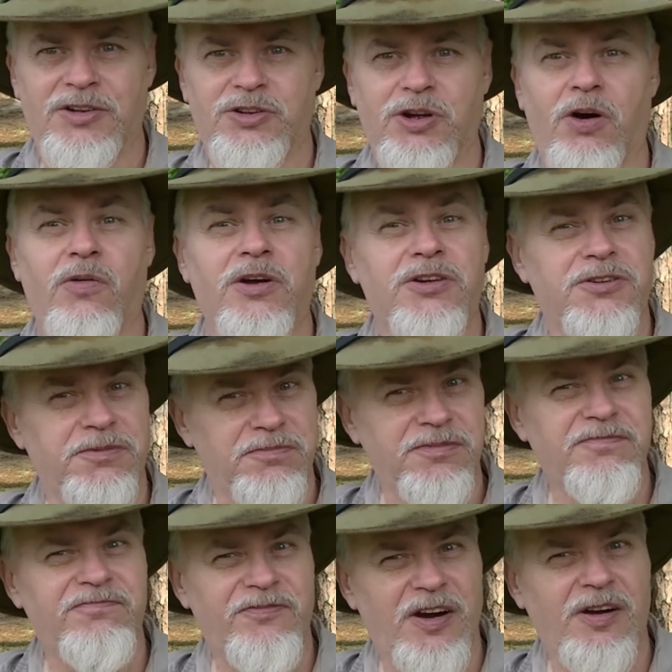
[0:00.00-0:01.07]
so it's
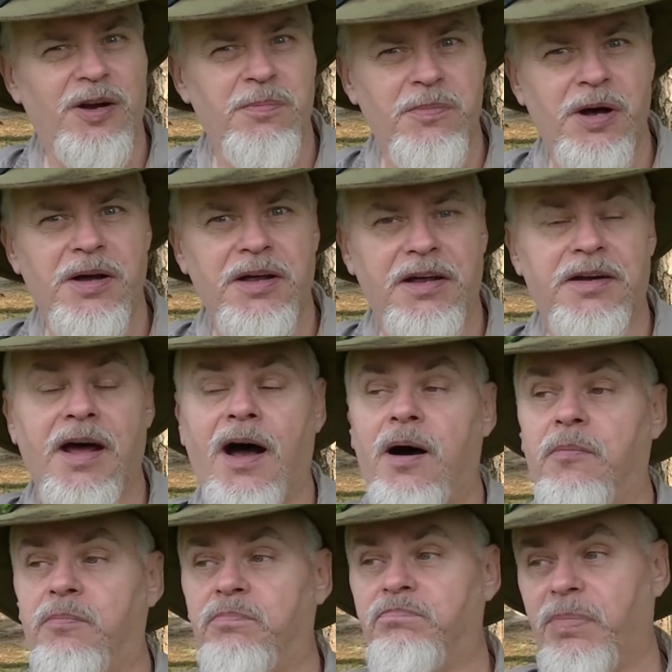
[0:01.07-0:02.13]
fairly muggy at
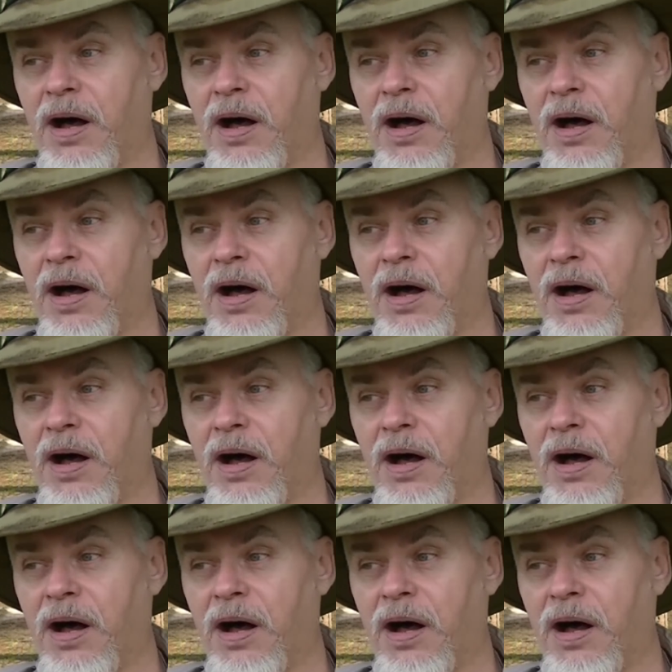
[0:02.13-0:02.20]
times,